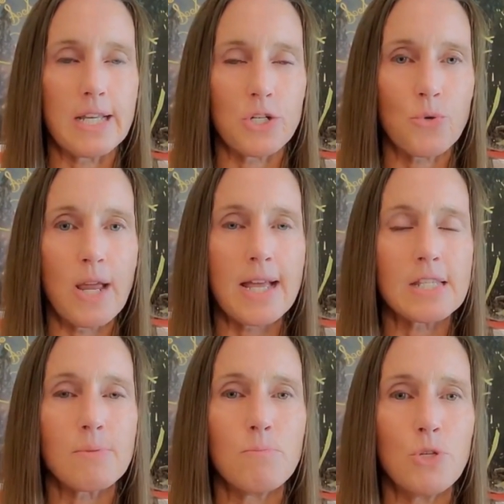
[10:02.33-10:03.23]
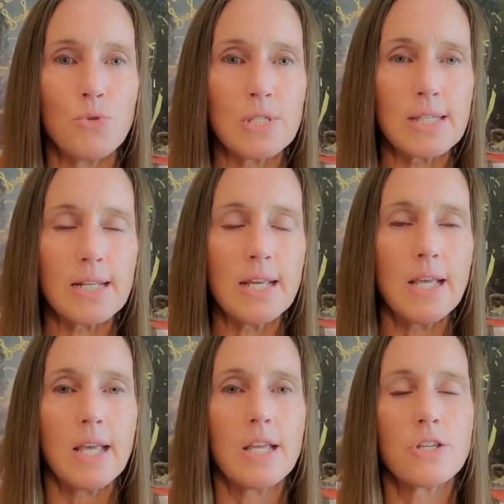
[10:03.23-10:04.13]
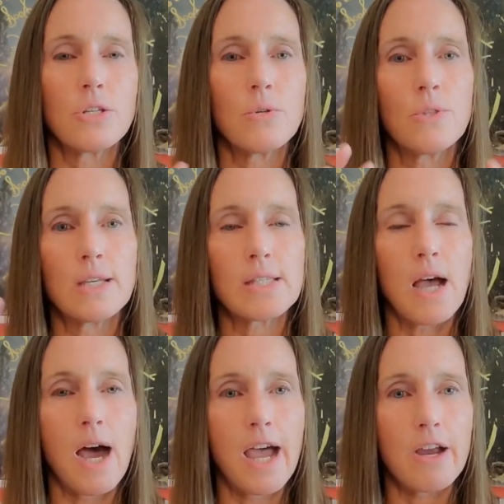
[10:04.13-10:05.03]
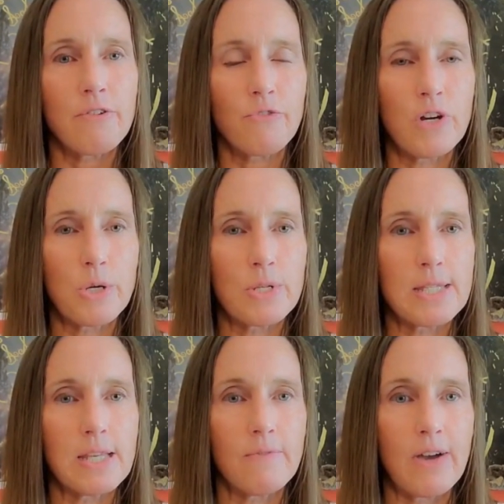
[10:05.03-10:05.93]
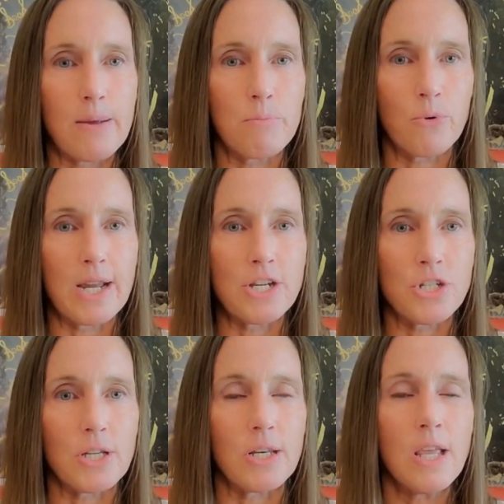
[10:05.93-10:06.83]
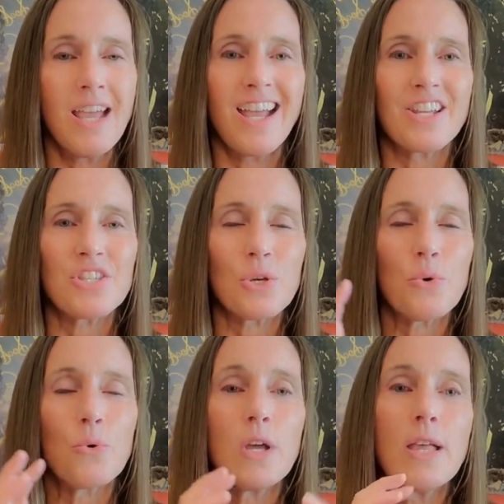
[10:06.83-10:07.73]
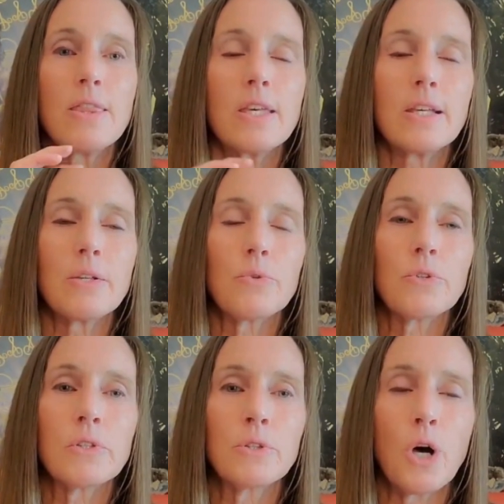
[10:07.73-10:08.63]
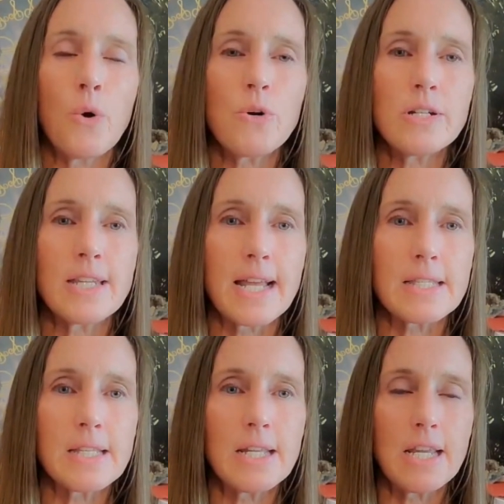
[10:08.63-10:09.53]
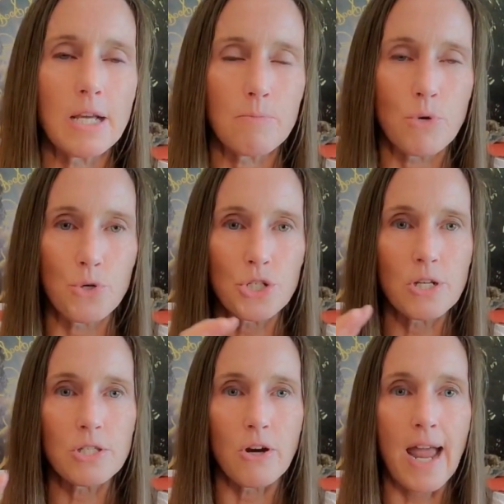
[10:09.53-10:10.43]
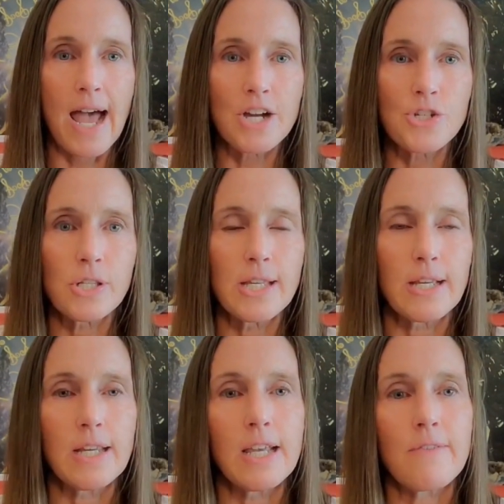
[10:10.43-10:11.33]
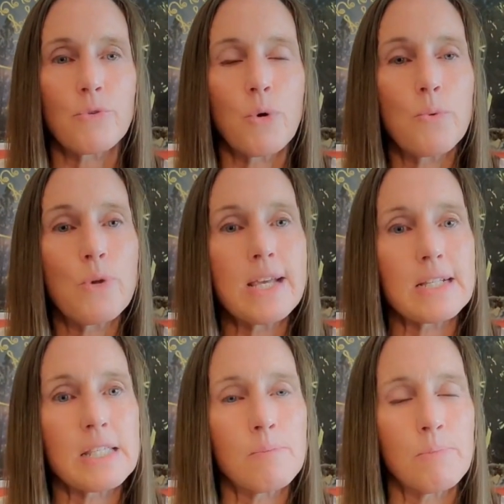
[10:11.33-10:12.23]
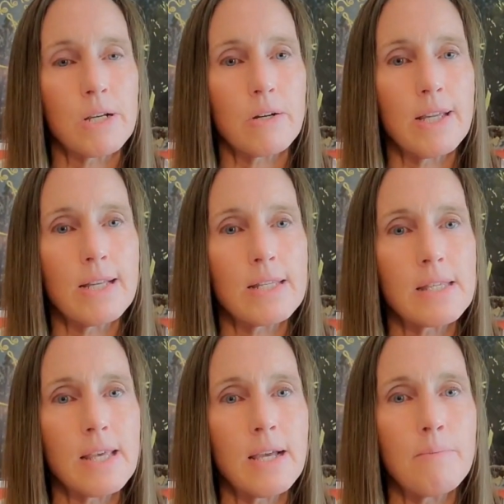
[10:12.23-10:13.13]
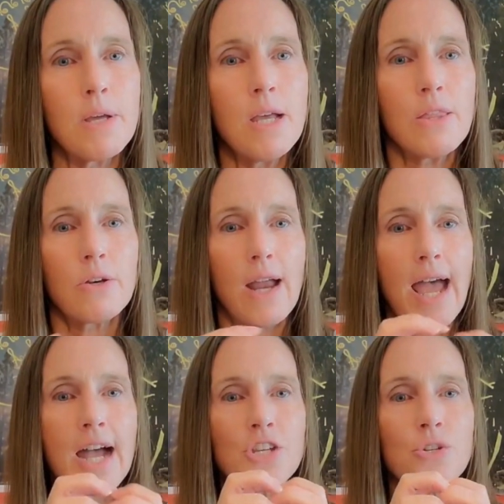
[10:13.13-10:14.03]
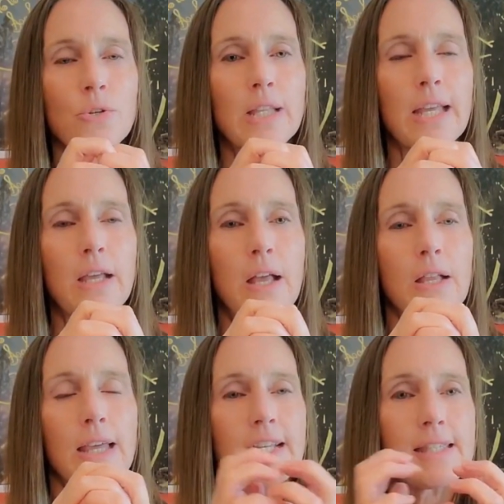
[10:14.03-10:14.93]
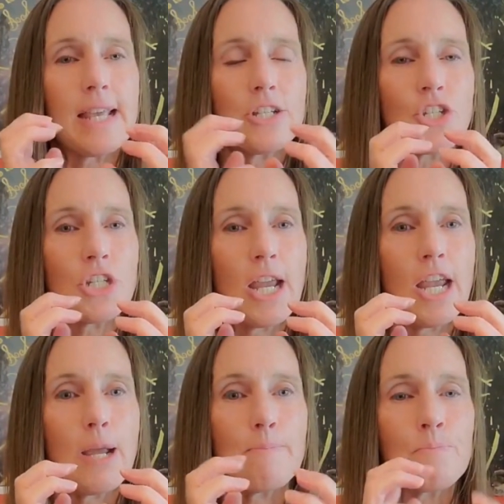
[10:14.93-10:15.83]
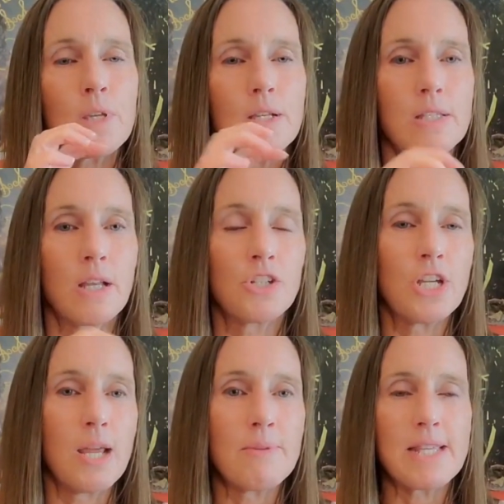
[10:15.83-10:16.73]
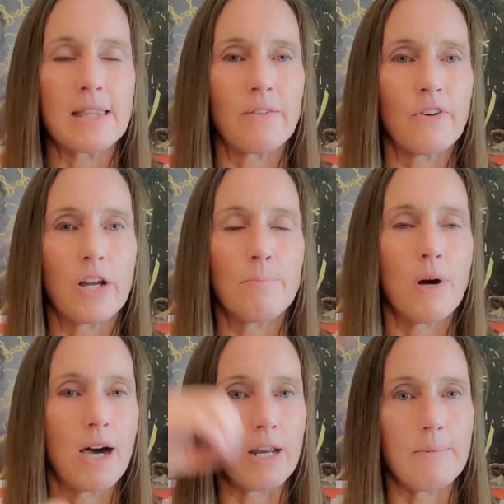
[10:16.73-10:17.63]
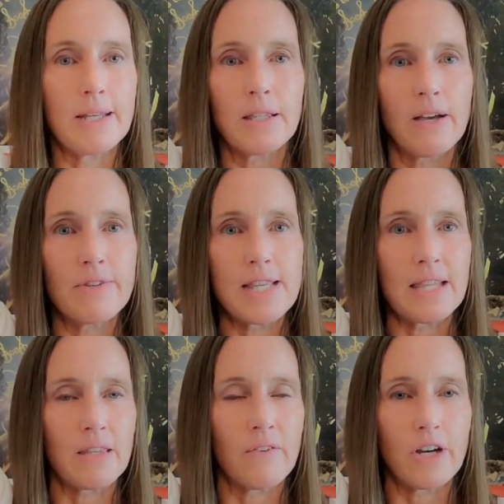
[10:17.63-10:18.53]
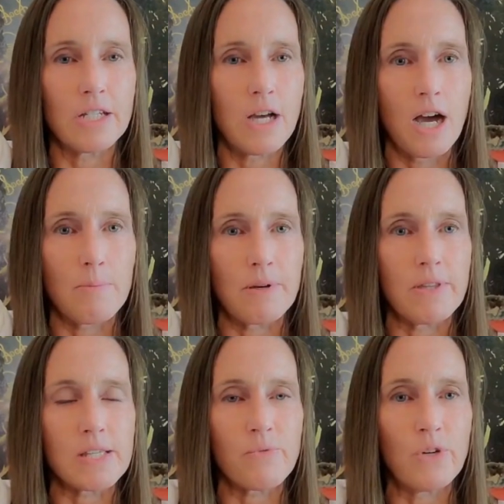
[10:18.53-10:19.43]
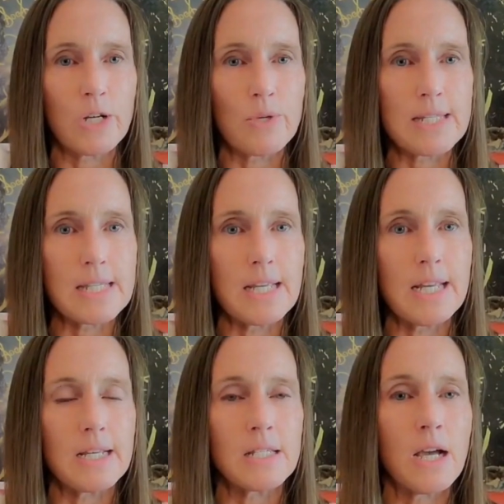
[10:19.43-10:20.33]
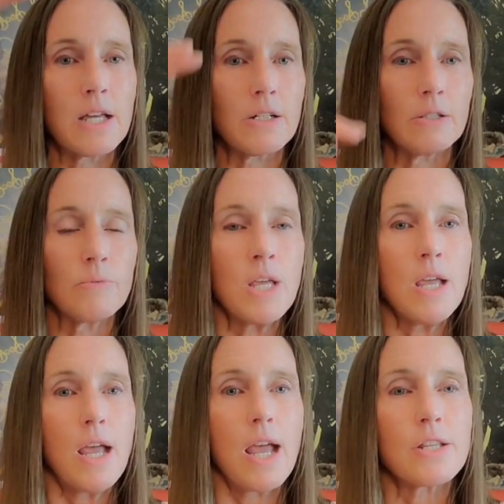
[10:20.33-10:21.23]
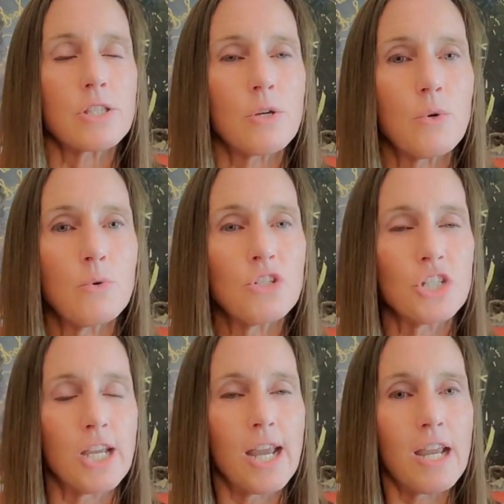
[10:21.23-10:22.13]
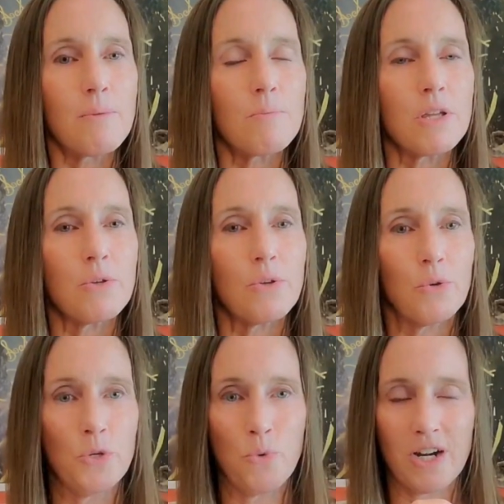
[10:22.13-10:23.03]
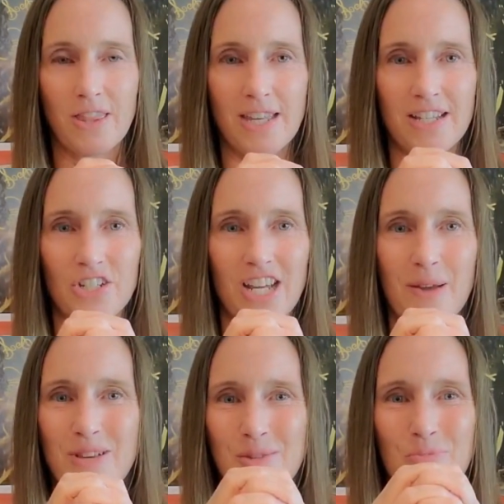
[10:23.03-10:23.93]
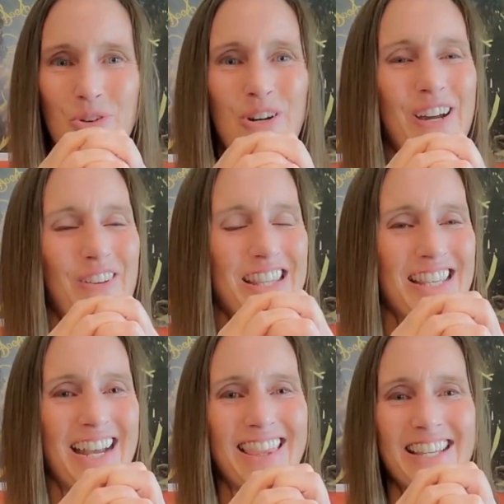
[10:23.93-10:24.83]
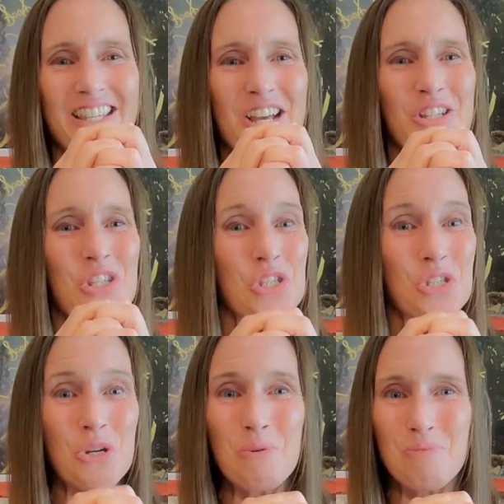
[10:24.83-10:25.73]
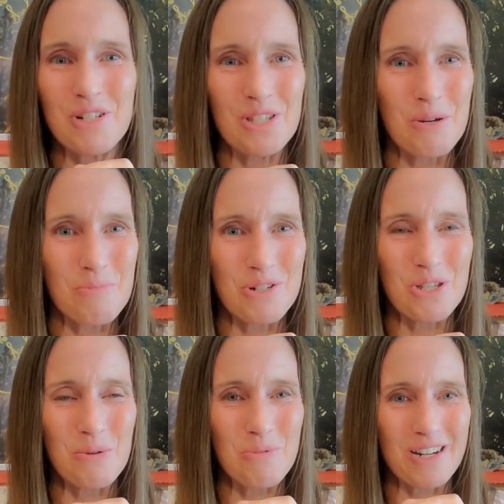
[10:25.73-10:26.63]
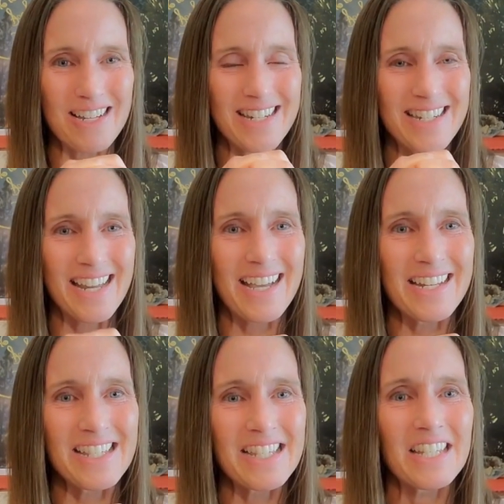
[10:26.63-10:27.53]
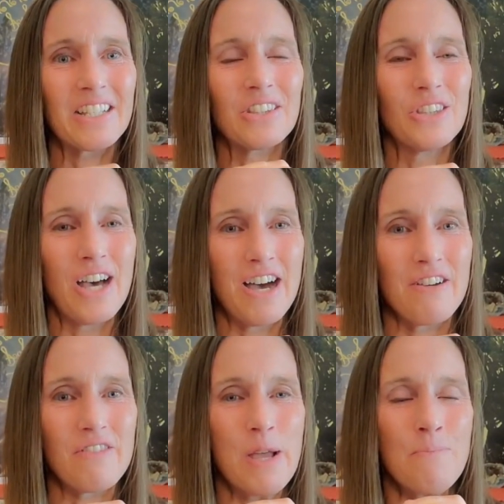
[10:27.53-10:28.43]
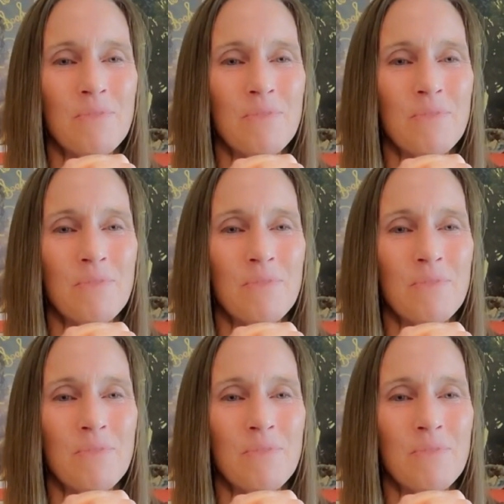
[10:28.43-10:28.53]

It transmutes it into this higher frequency vibration. And so the lower density emotions are actually a gift. When we experience them, they're actually, like, say, shame. Shame is at the very bottom and love is at the very top of this frequency tunnel. And so shame, you want to think of shame as more, it's like this super, super, super condensed love.